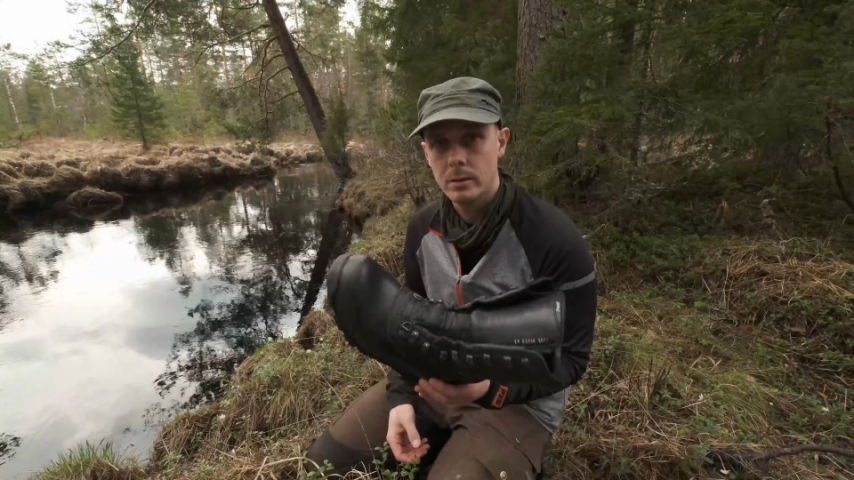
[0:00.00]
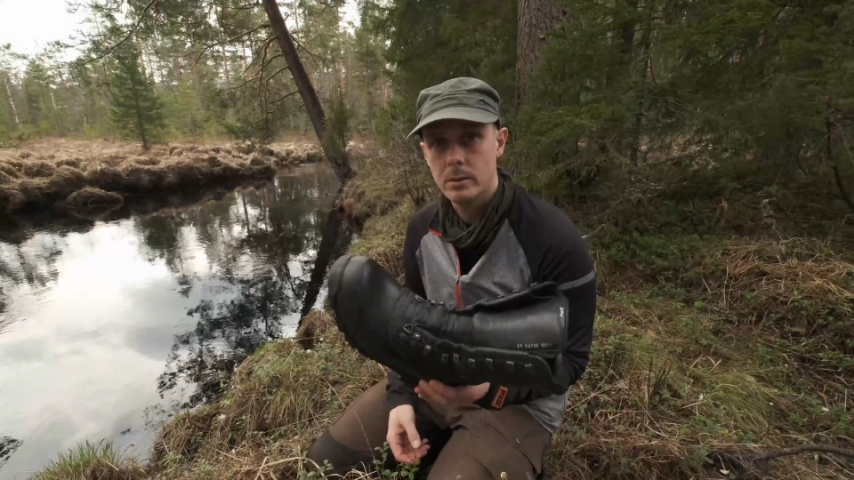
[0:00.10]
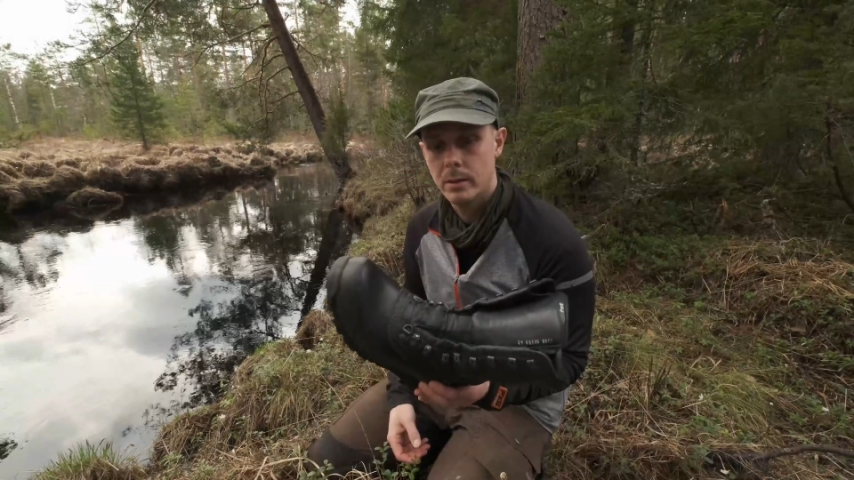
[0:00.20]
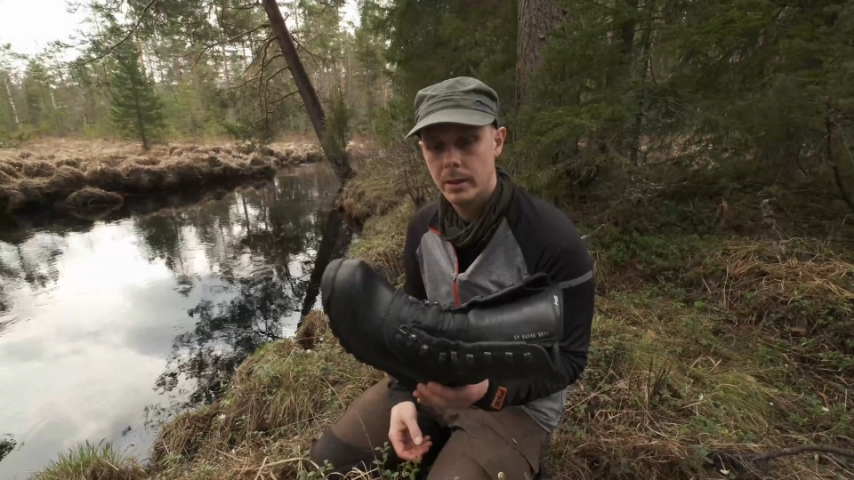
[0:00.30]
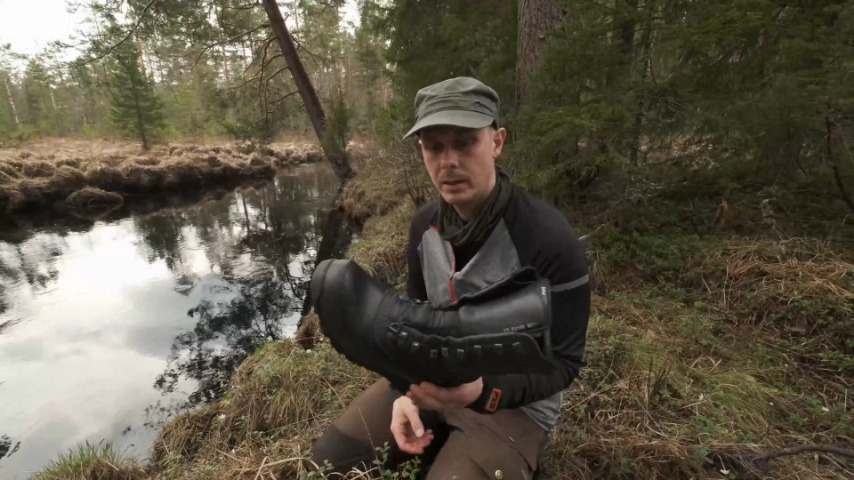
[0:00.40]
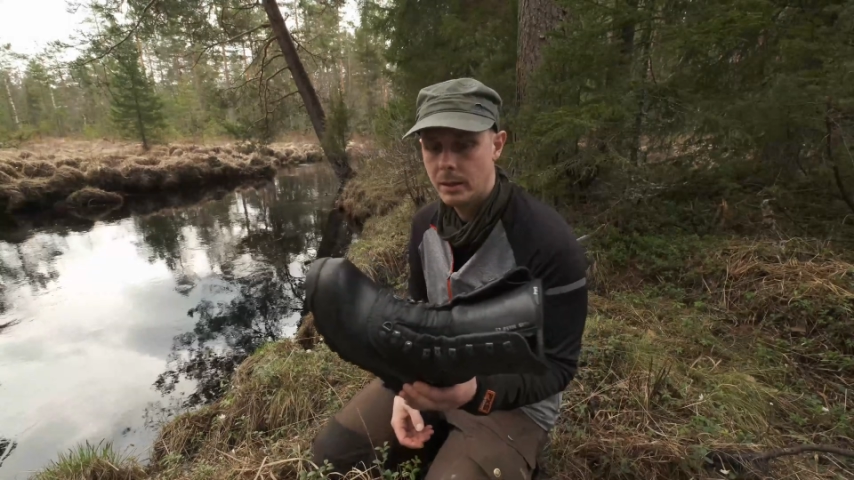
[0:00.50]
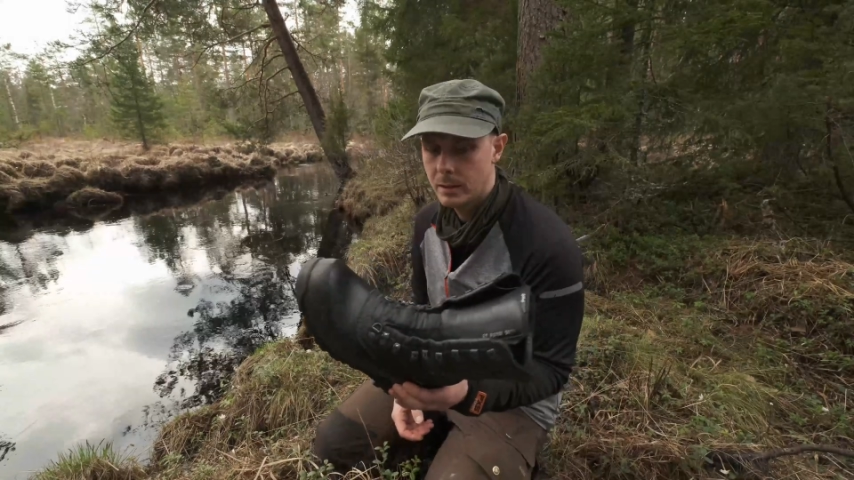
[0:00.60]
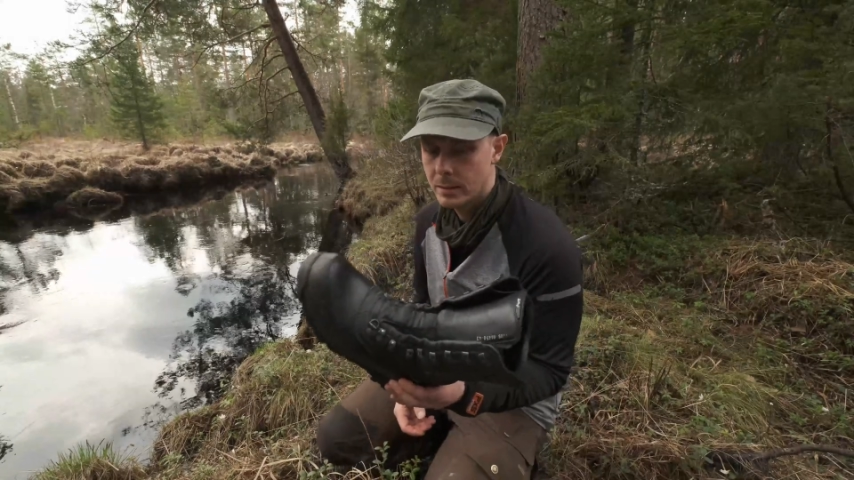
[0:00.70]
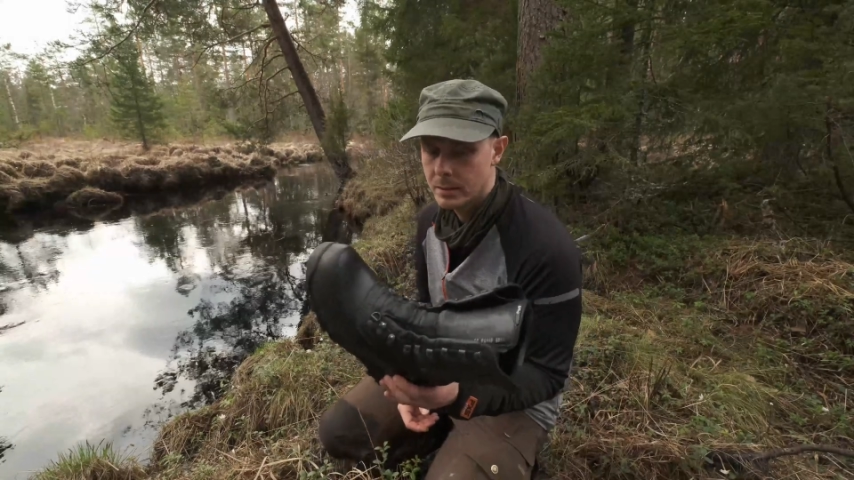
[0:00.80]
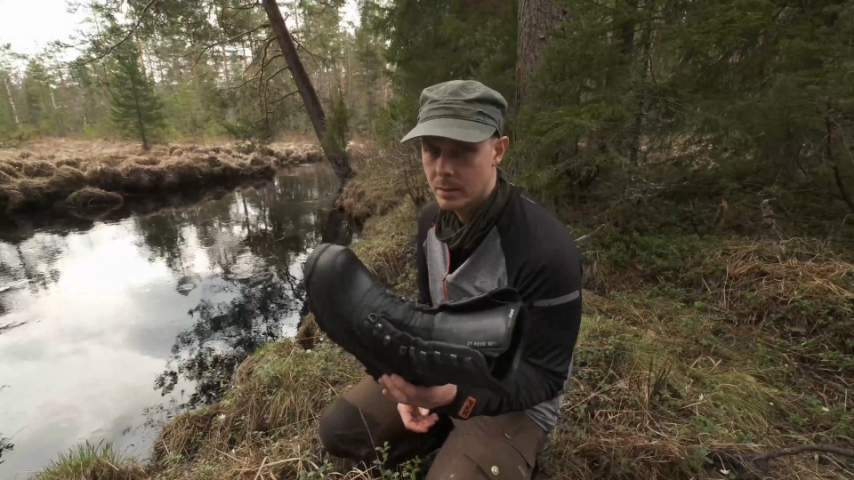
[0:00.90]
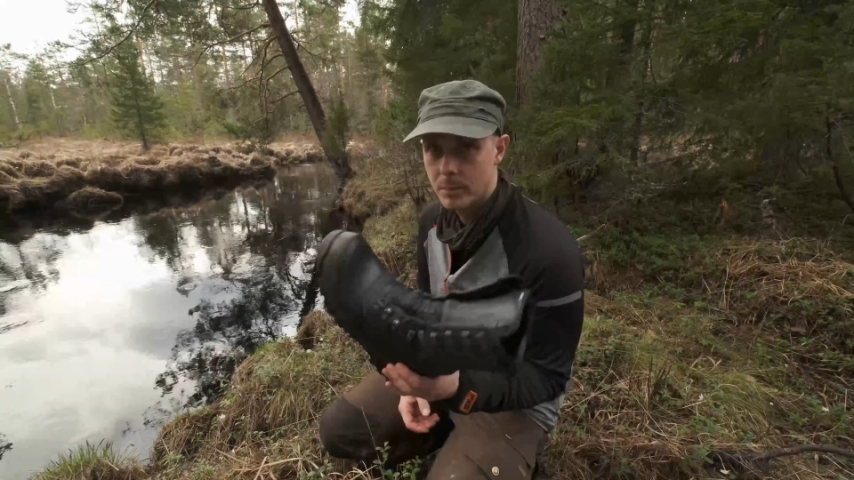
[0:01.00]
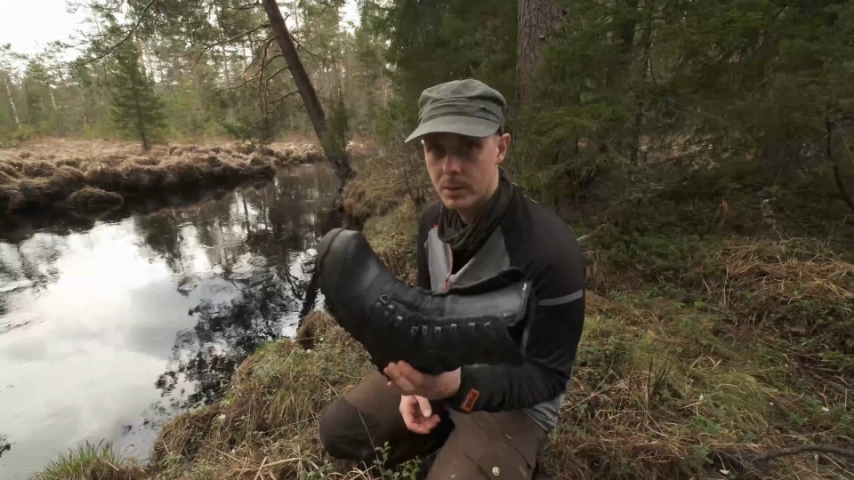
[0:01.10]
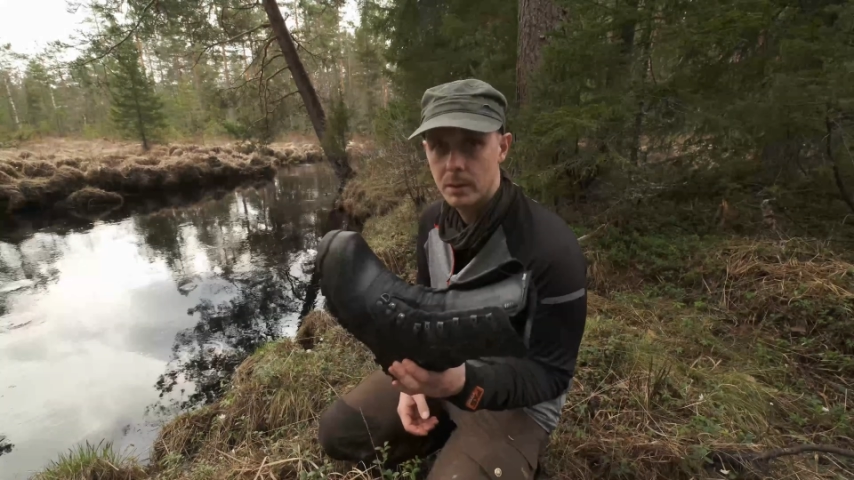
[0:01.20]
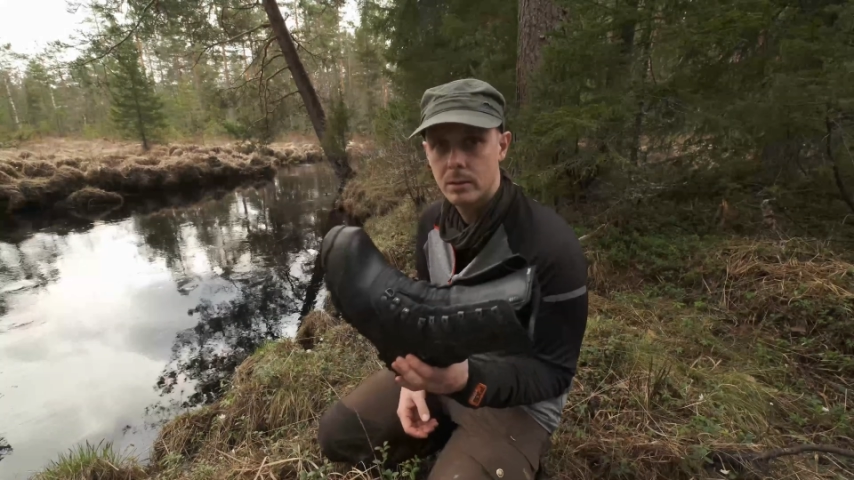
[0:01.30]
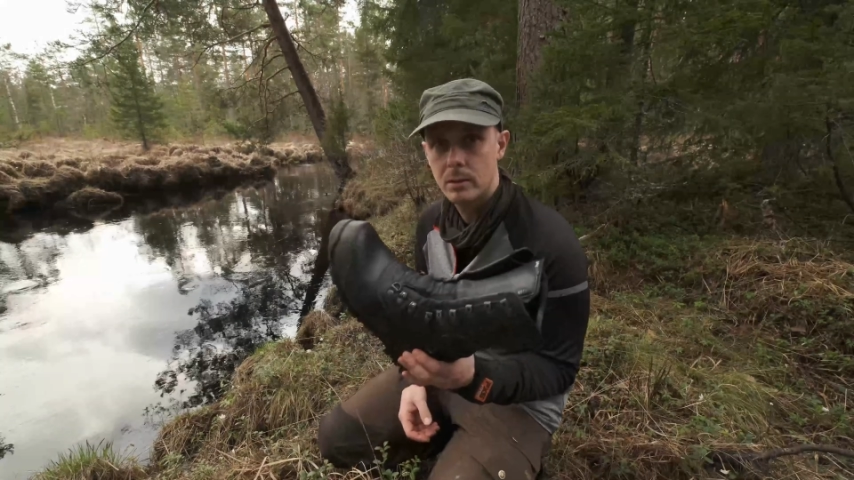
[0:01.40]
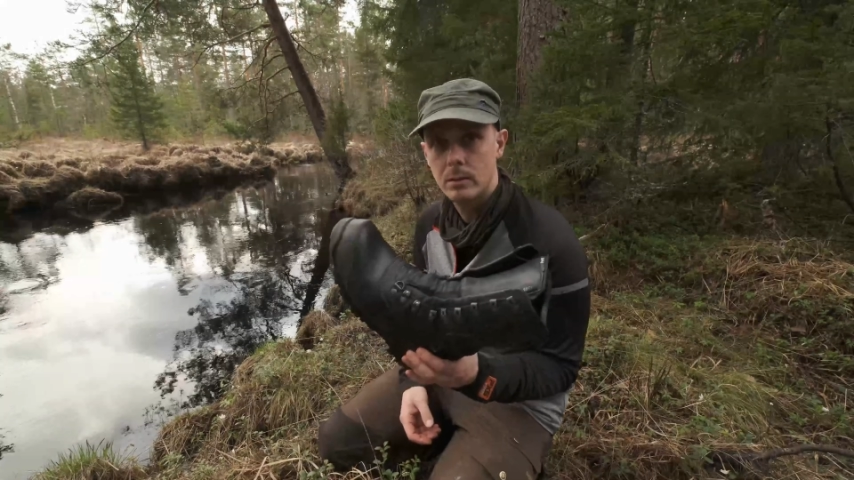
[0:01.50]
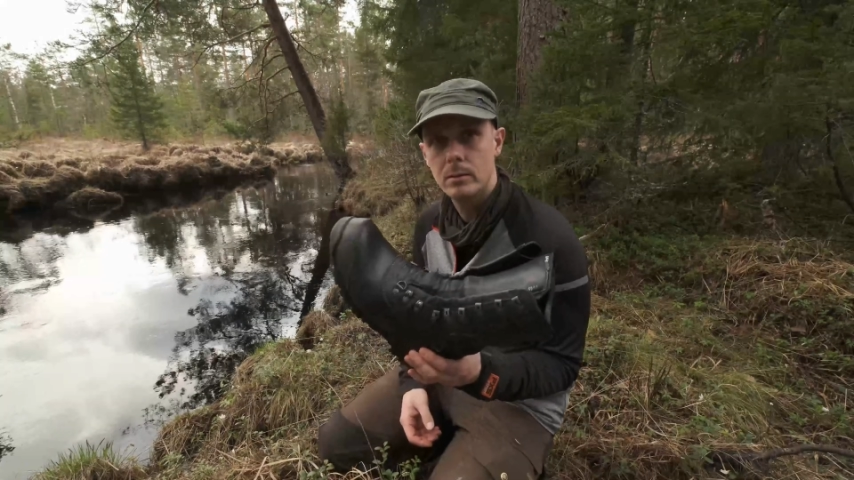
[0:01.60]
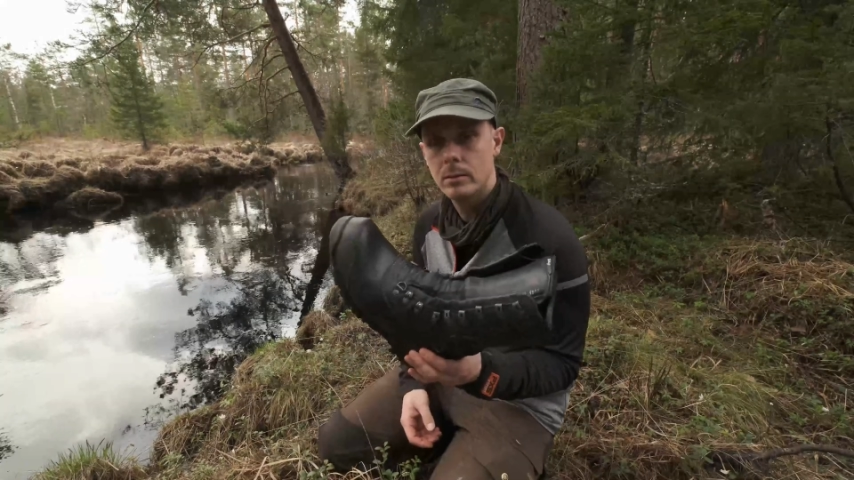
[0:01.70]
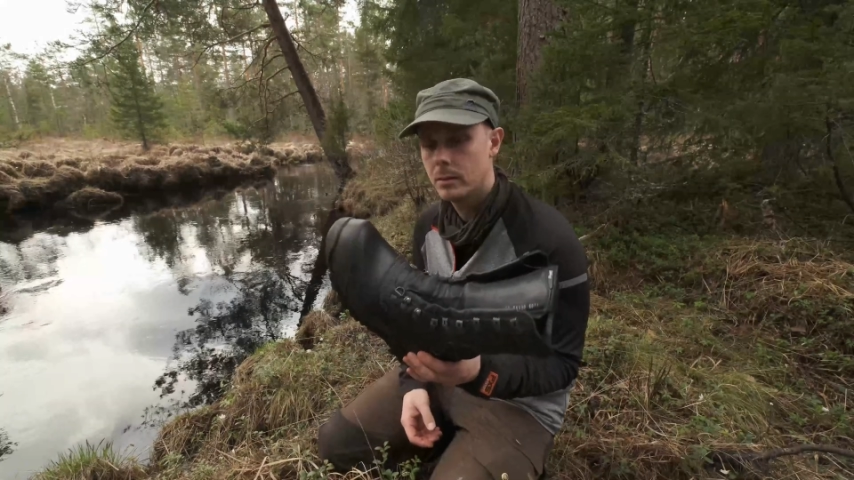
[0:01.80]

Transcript: so I needed something to